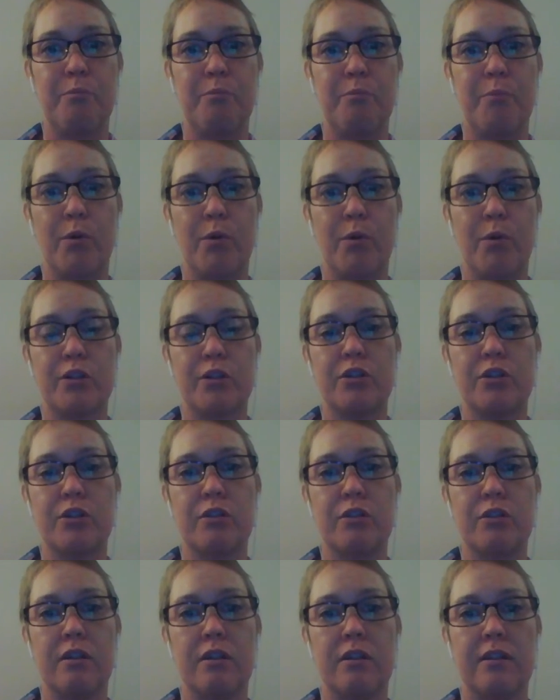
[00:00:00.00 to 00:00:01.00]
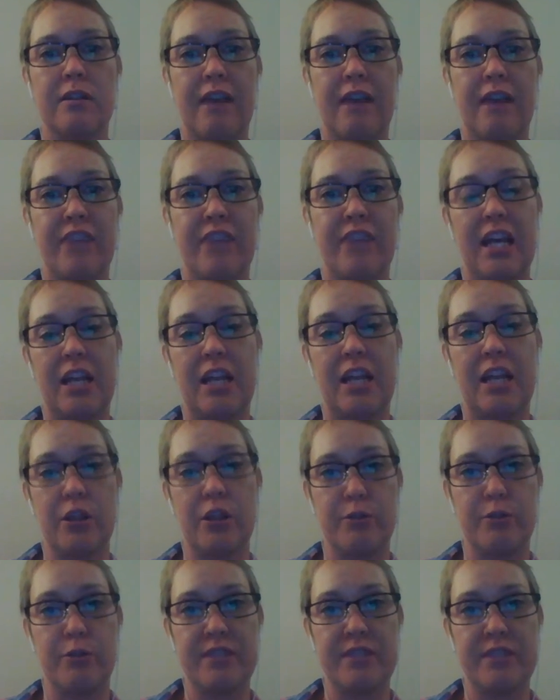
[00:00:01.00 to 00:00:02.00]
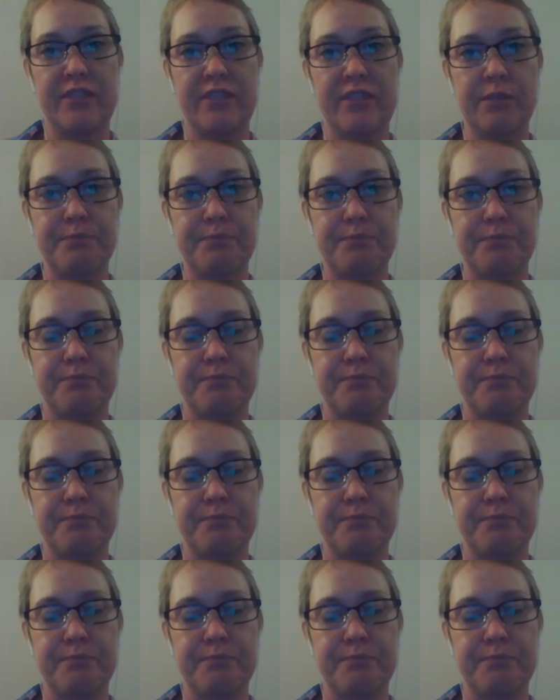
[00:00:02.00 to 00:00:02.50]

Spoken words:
Boulder, Lafayette, and Louisville.